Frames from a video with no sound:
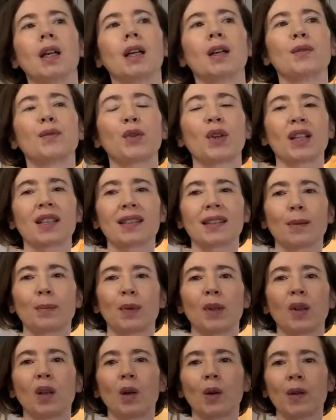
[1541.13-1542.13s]
for
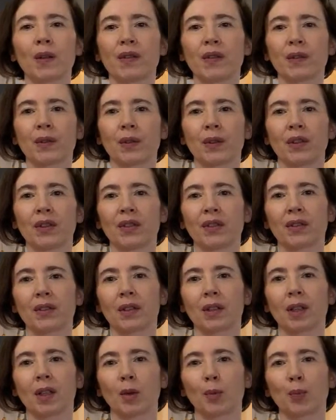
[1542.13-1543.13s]
example, oysters.
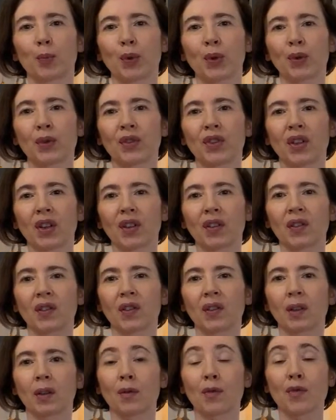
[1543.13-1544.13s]

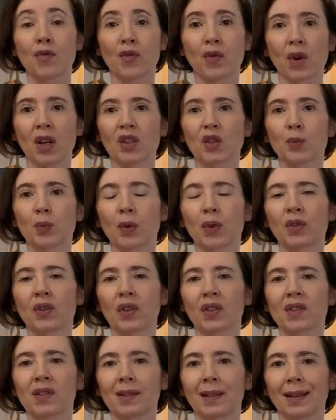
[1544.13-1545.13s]
Products, fresh
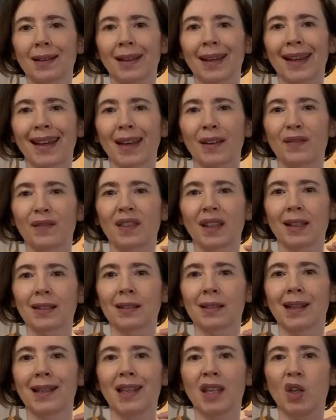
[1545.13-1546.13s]
products that have
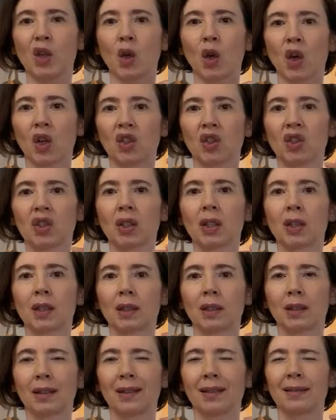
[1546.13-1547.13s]
that iod
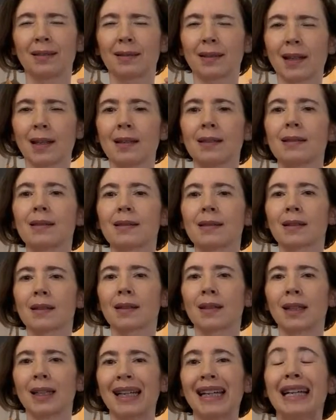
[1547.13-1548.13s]
taste.
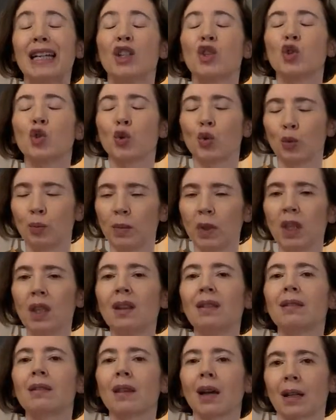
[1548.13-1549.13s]
To
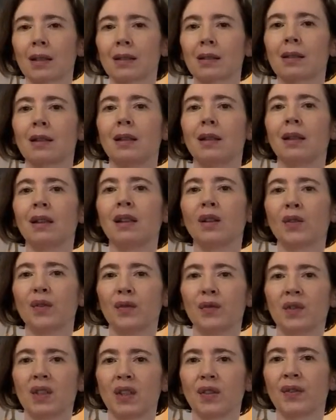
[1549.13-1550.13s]
me, that's a little
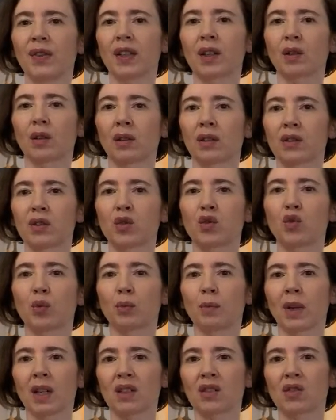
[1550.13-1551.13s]
difficult to
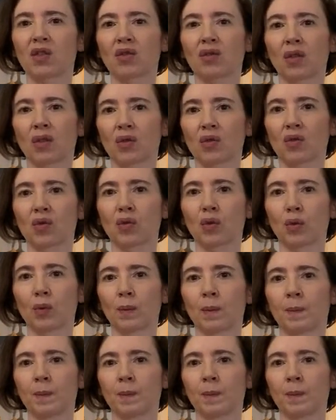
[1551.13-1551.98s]
match those two.